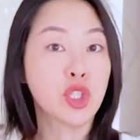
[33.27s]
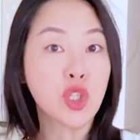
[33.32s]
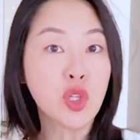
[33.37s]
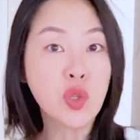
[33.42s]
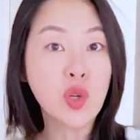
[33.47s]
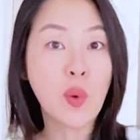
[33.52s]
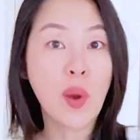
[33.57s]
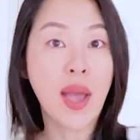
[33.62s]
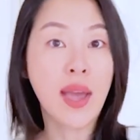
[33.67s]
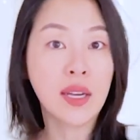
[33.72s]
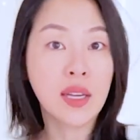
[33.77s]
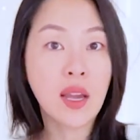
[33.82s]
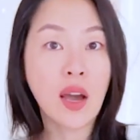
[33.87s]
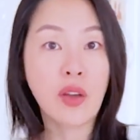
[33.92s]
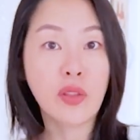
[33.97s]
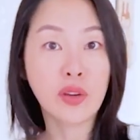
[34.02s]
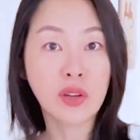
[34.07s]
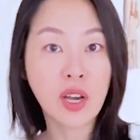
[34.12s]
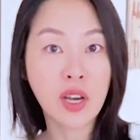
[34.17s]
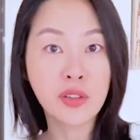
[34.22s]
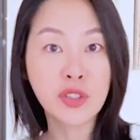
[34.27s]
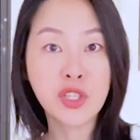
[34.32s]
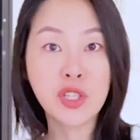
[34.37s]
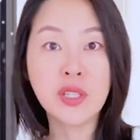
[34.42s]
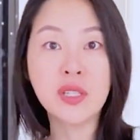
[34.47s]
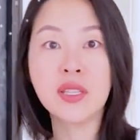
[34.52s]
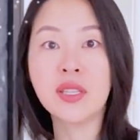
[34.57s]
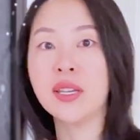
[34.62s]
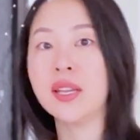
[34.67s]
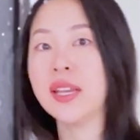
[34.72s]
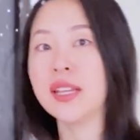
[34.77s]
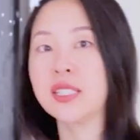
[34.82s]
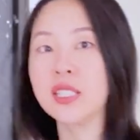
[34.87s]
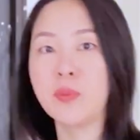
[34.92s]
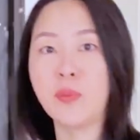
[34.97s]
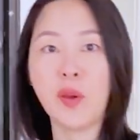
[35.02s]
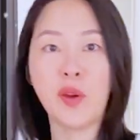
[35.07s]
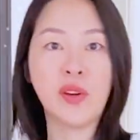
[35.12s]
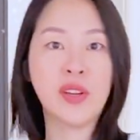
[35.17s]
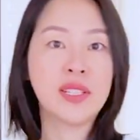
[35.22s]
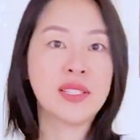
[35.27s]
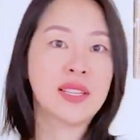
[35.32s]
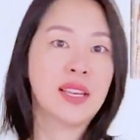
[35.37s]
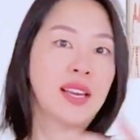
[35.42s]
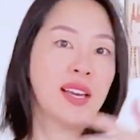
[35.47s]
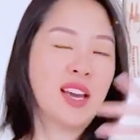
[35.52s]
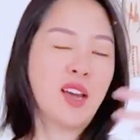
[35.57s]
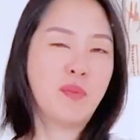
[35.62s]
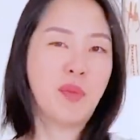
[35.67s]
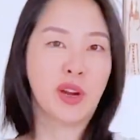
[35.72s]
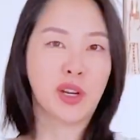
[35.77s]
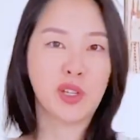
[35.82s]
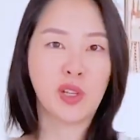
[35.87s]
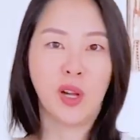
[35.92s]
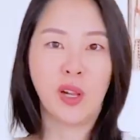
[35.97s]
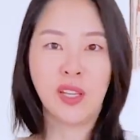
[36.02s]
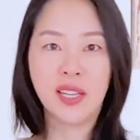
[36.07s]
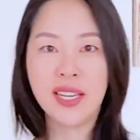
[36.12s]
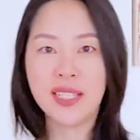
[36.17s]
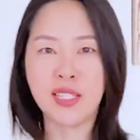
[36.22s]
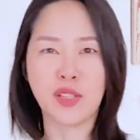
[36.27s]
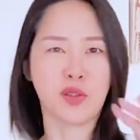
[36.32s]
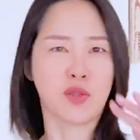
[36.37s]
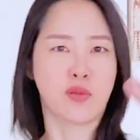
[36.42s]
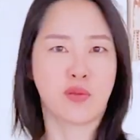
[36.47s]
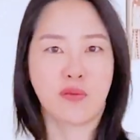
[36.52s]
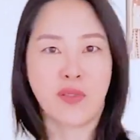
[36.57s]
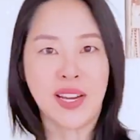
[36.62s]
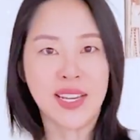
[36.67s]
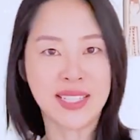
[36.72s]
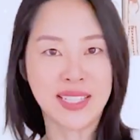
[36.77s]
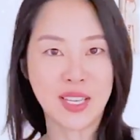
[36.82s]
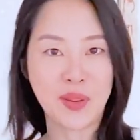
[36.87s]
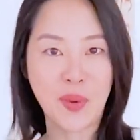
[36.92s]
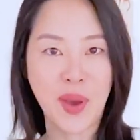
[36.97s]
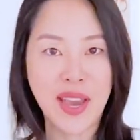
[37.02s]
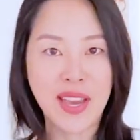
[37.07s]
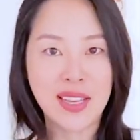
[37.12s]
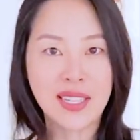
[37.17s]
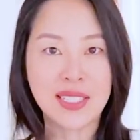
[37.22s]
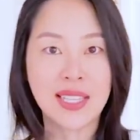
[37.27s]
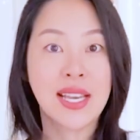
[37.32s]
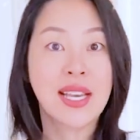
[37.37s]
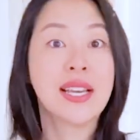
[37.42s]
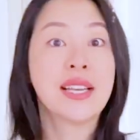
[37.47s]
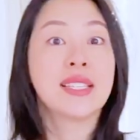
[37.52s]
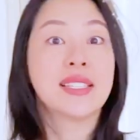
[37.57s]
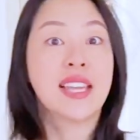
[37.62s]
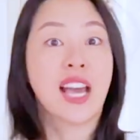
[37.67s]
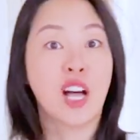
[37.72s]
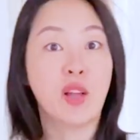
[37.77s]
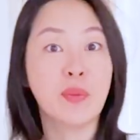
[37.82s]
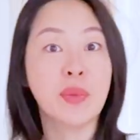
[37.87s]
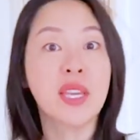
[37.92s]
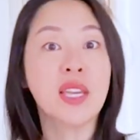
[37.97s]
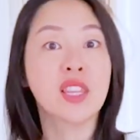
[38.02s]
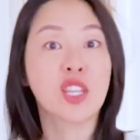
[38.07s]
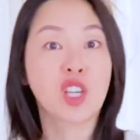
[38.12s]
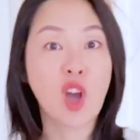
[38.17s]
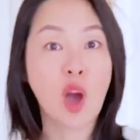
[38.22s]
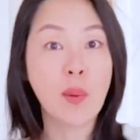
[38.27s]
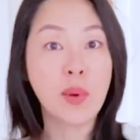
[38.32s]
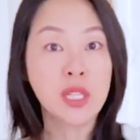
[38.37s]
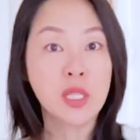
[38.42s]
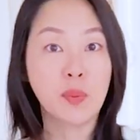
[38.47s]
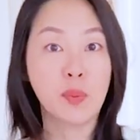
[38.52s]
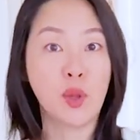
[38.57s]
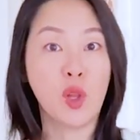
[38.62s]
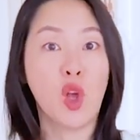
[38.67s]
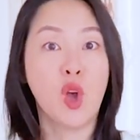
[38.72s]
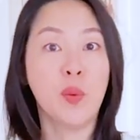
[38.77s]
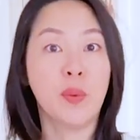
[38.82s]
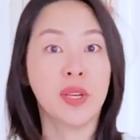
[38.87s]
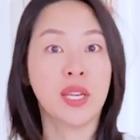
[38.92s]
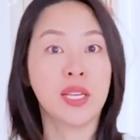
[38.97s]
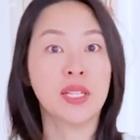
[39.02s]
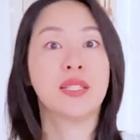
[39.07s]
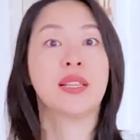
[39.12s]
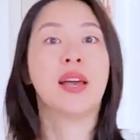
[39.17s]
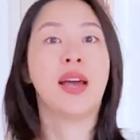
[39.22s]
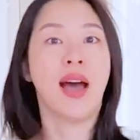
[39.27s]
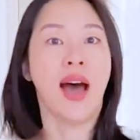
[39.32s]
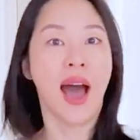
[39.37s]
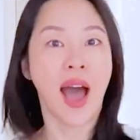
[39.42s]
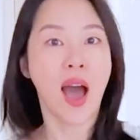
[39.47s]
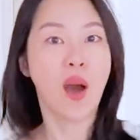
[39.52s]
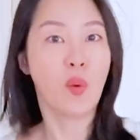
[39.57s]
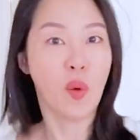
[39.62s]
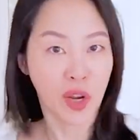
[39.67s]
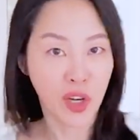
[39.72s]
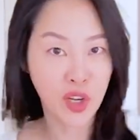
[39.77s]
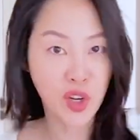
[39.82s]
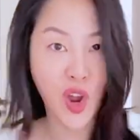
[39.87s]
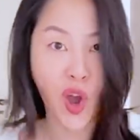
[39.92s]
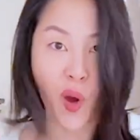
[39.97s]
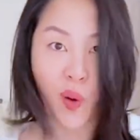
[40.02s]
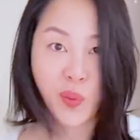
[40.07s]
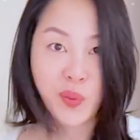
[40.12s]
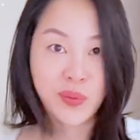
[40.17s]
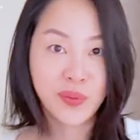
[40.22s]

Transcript: Do you know any other cultures that experience American holidays in crazy ways? Tell me in the comments below because I wanna know.